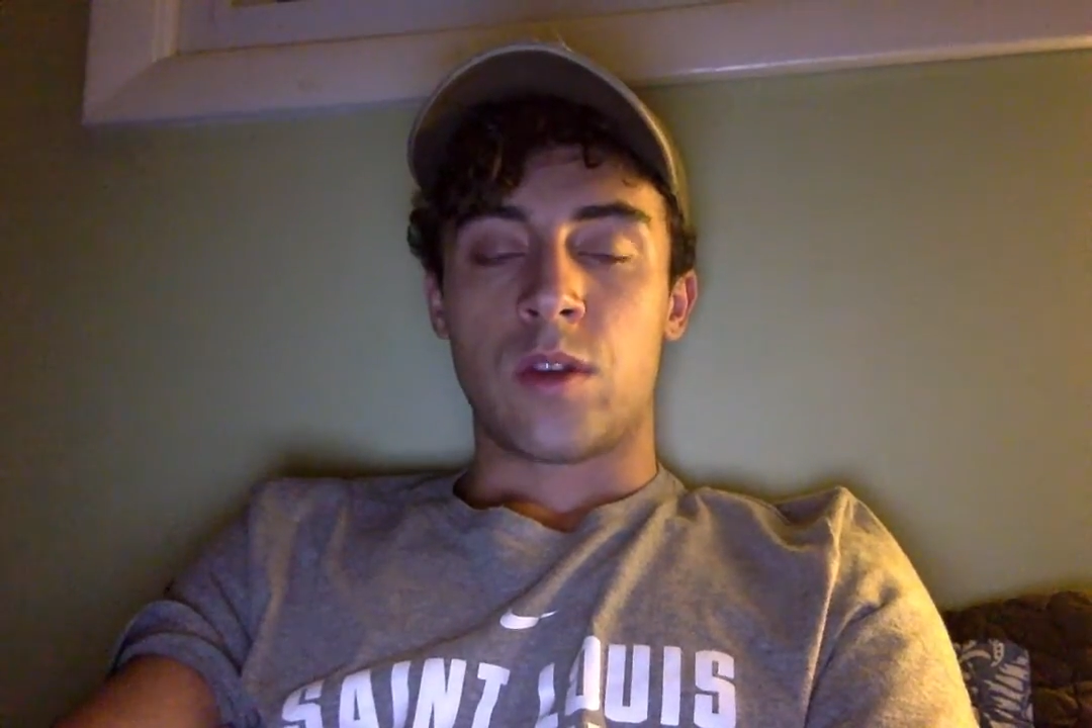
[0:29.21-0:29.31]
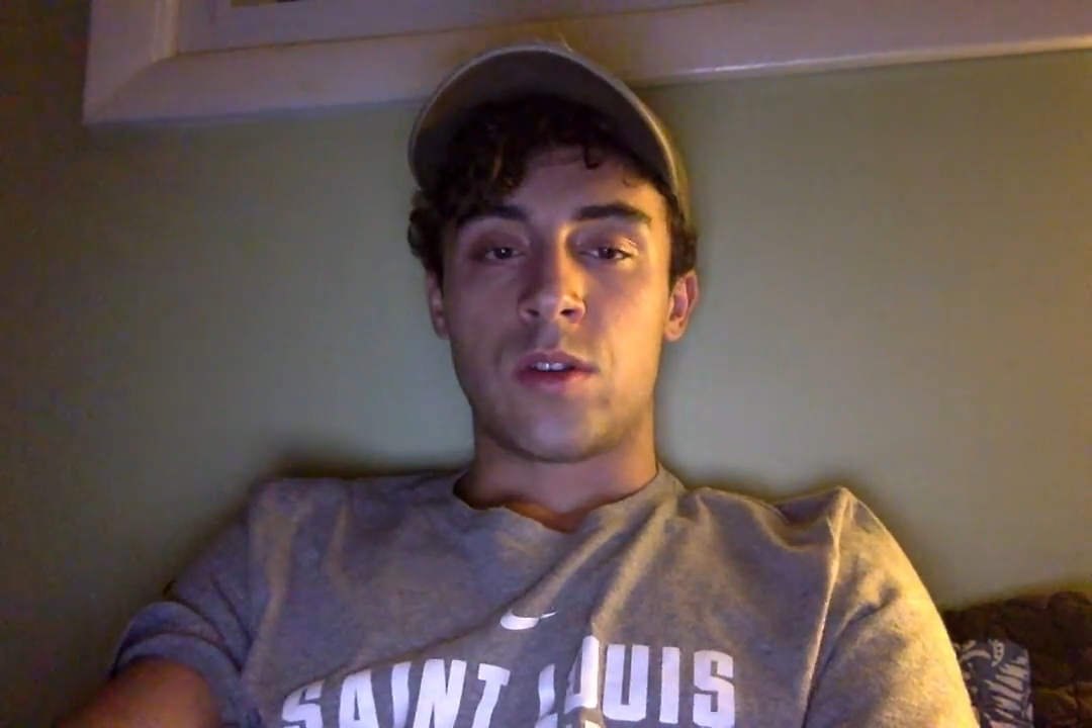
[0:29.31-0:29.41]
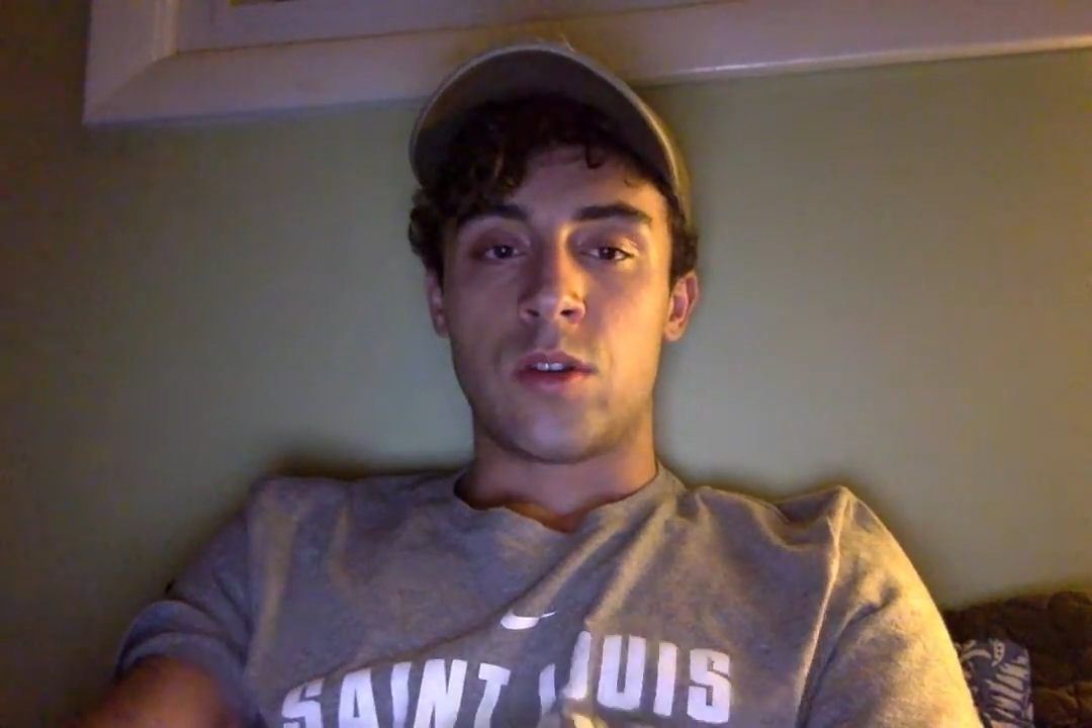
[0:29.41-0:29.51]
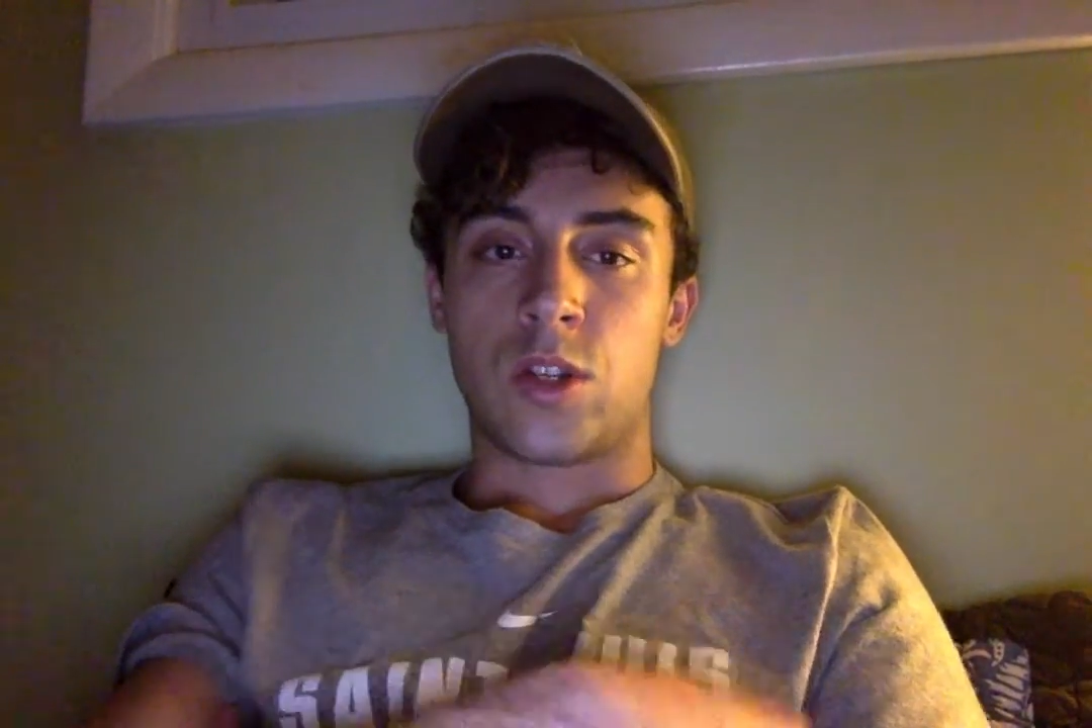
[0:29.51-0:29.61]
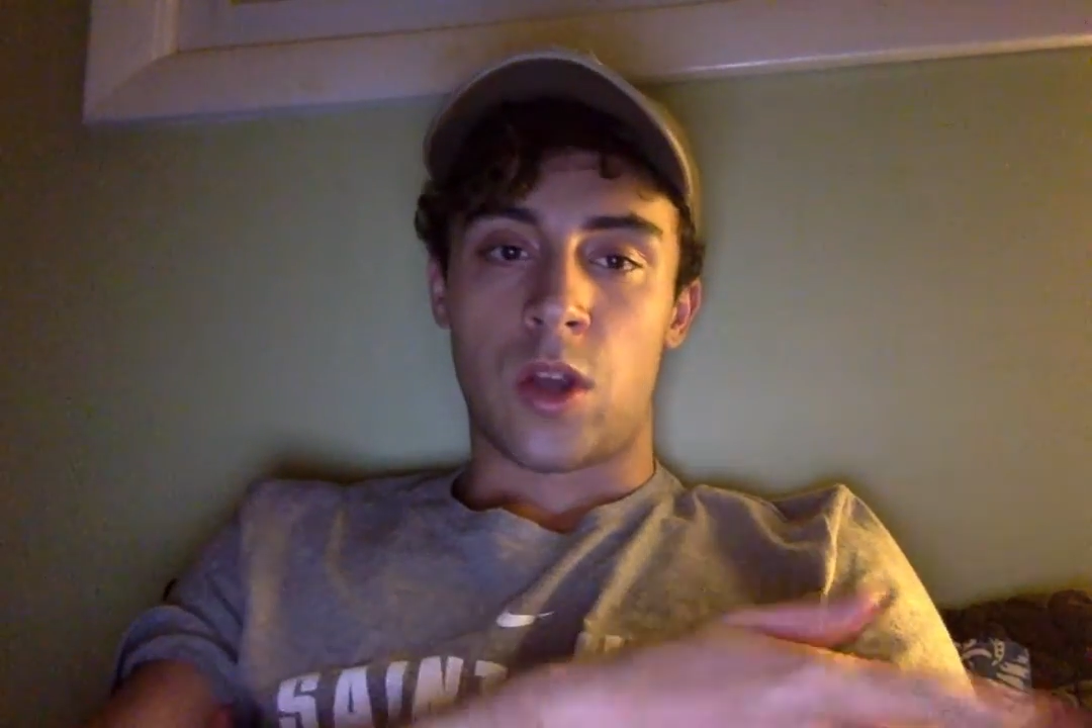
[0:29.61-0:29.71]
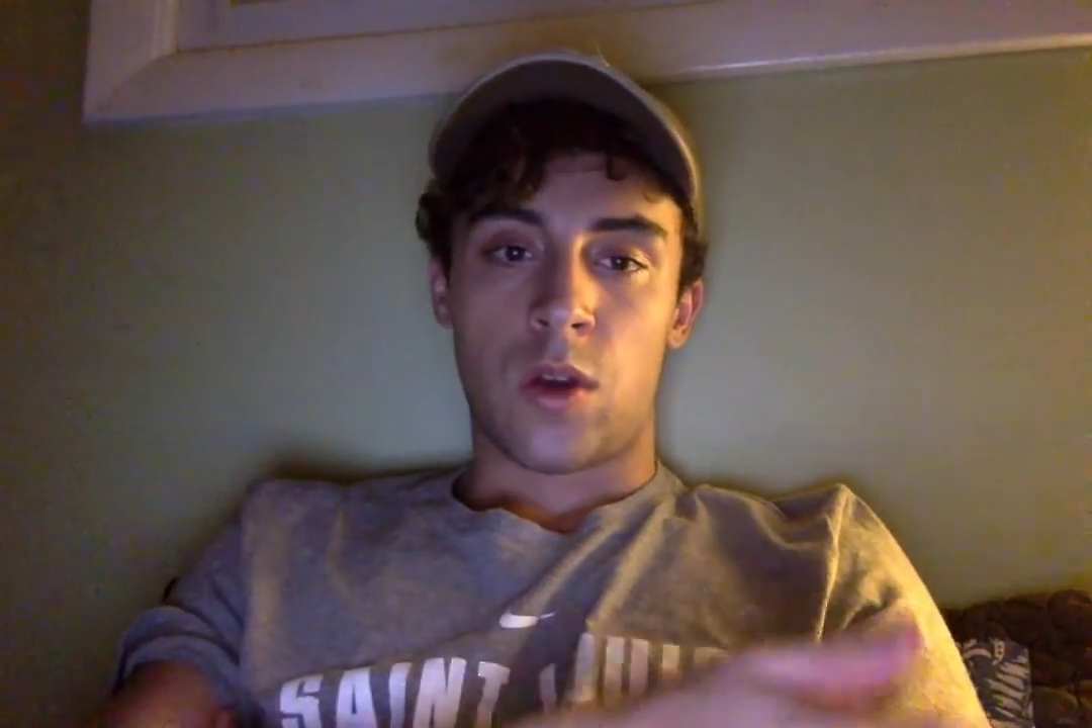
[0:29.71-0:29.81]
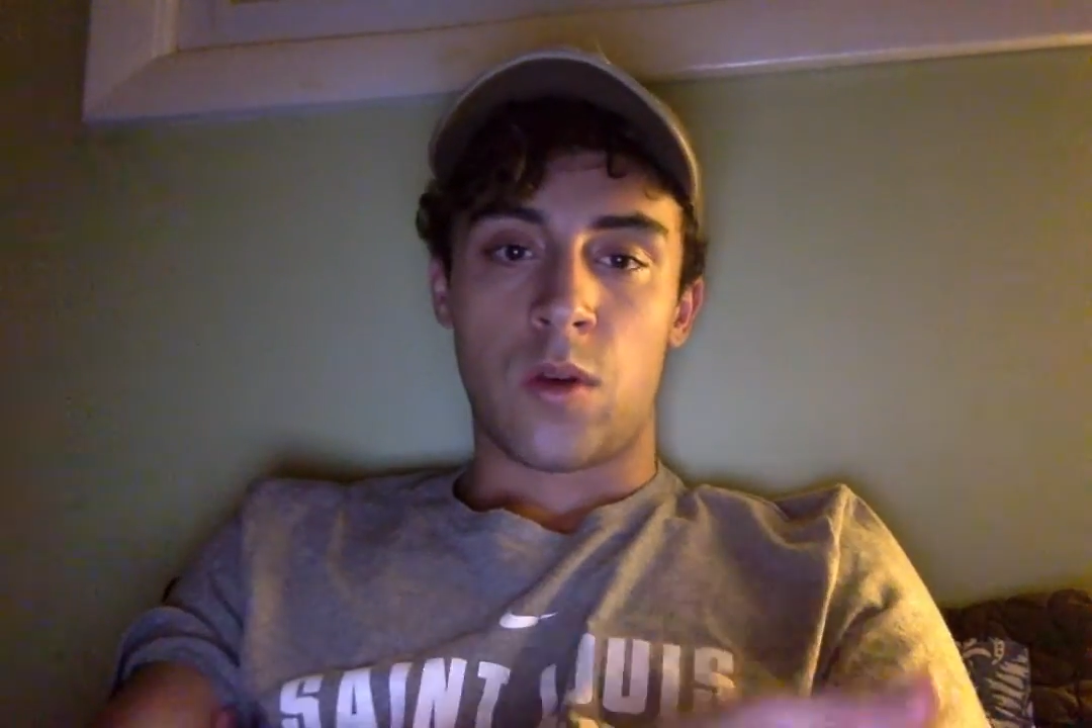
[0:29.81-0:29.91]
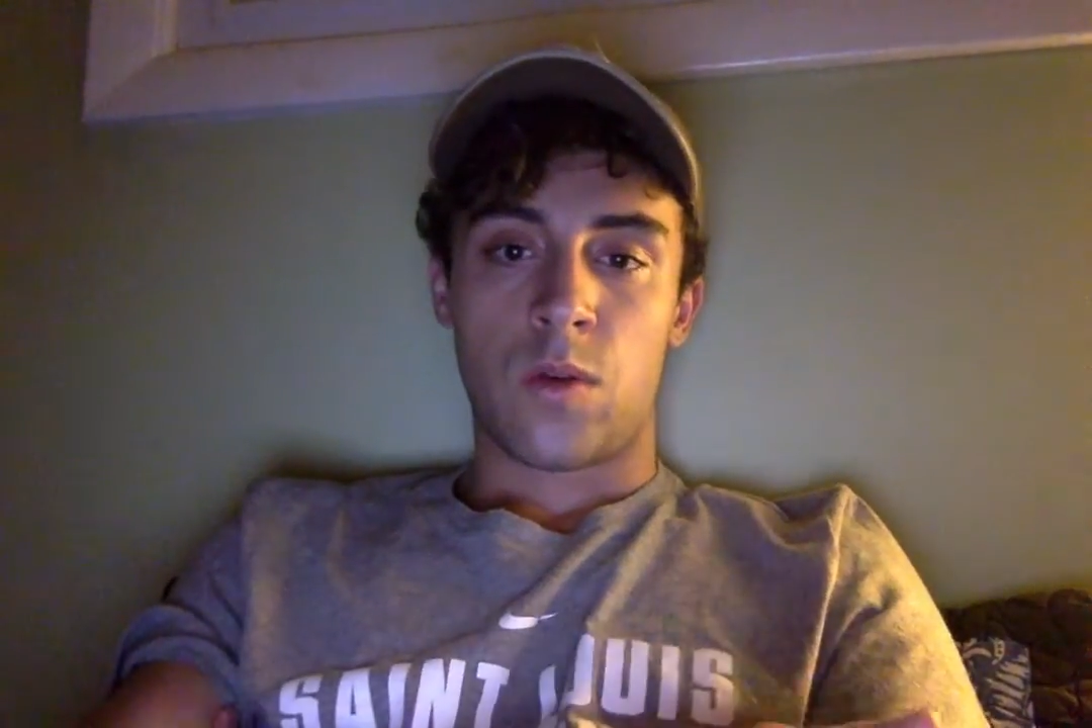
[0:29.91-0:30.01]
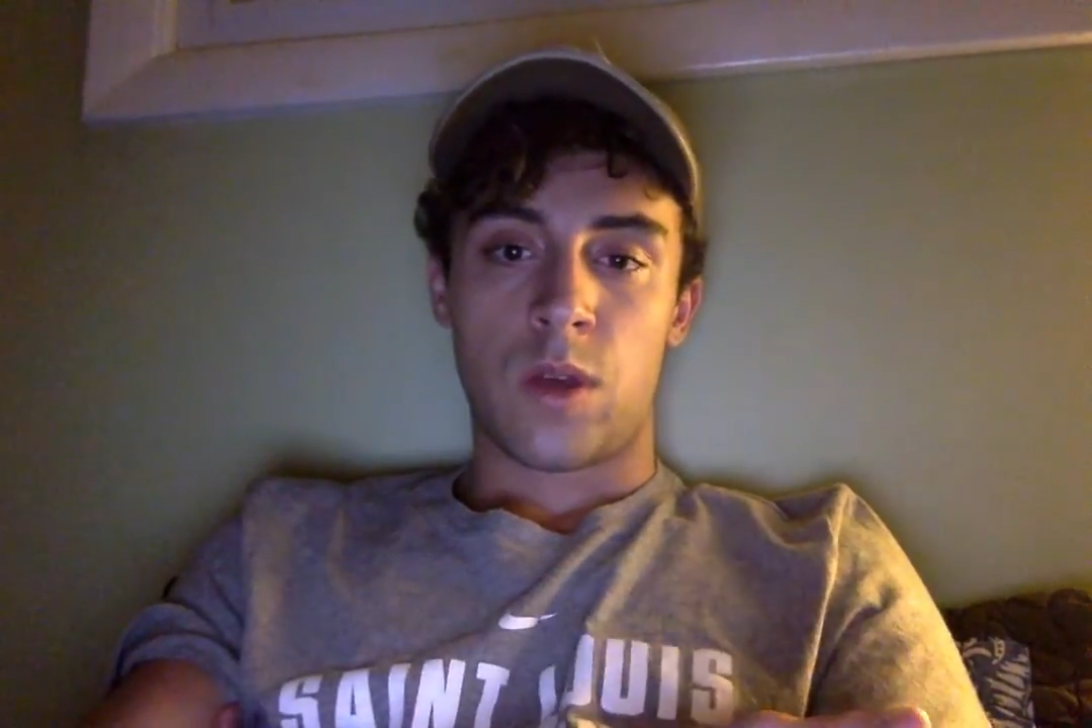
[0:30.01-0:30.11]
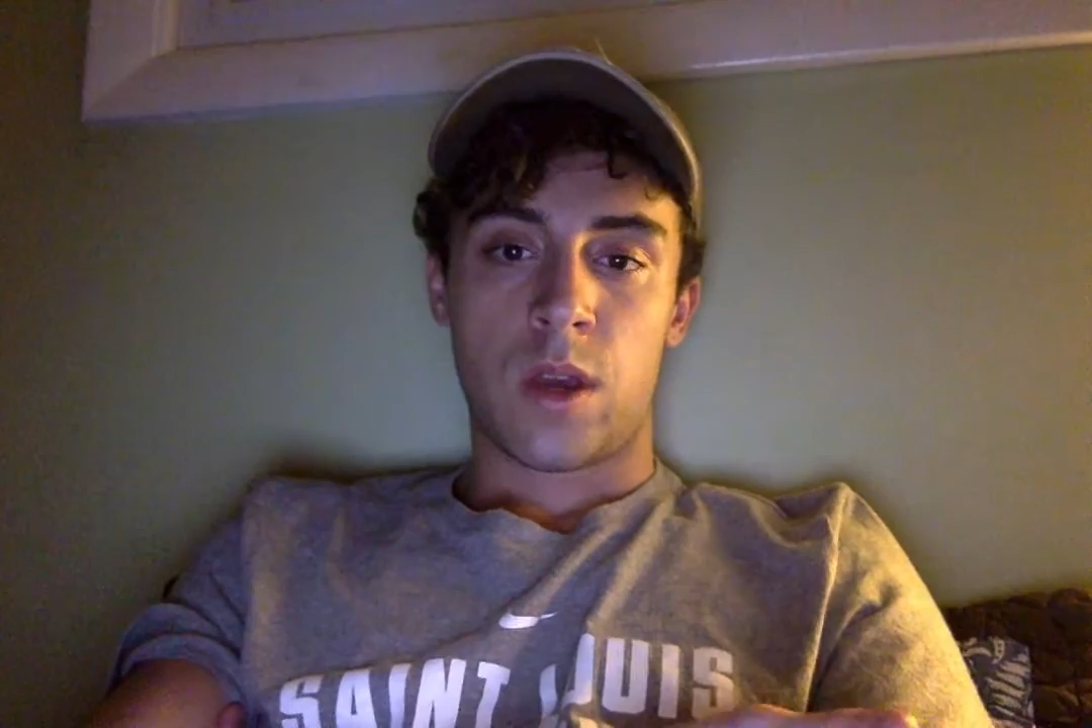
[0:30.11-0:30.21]
to
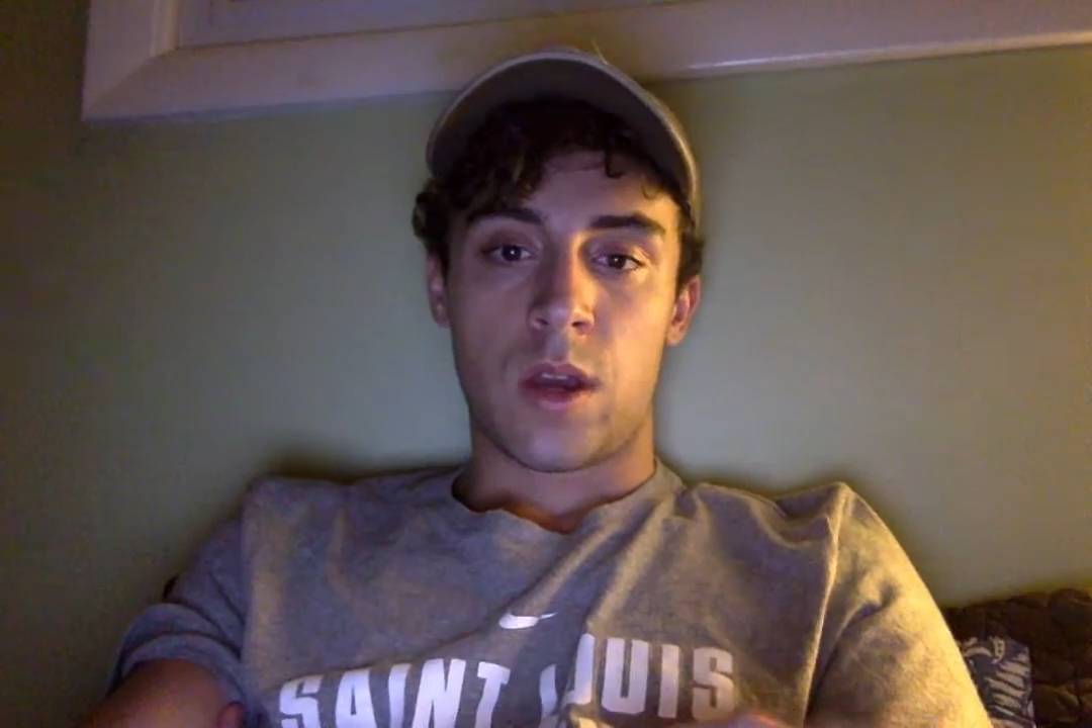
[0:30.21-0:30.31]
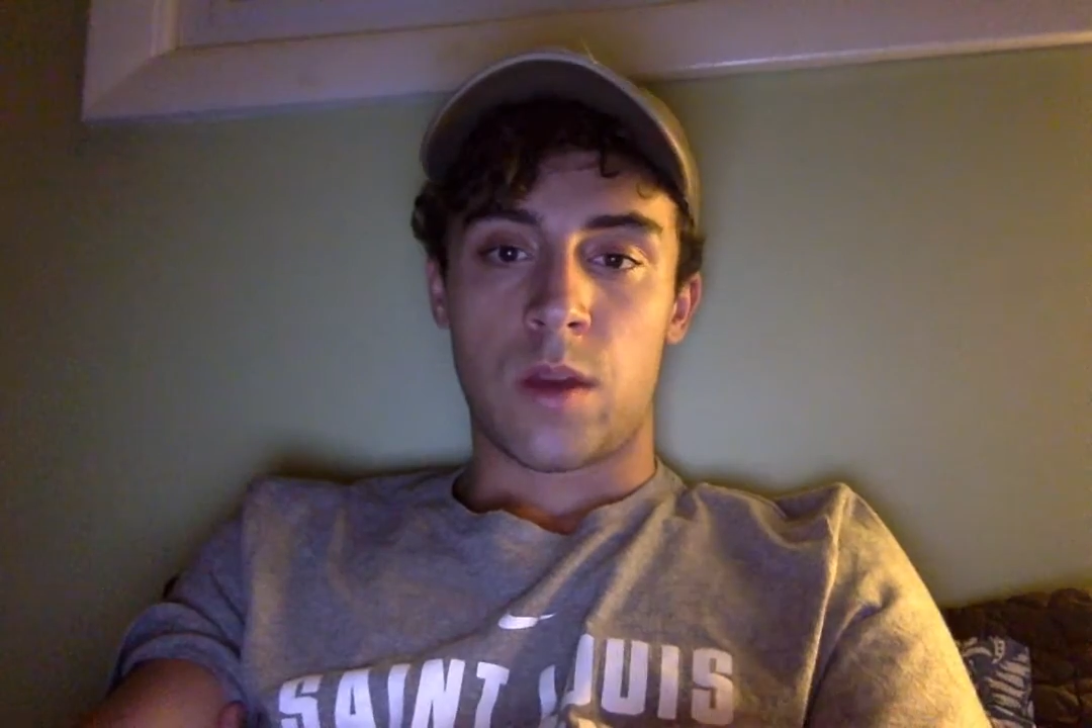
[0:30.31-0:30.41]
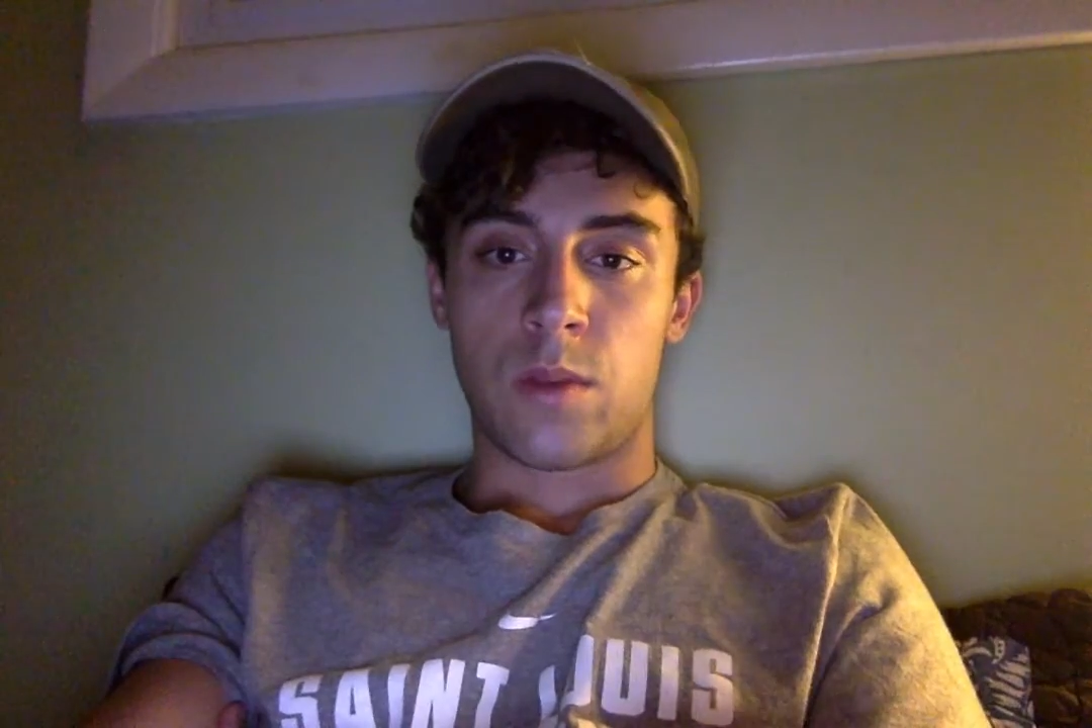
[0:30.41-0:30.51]
show um,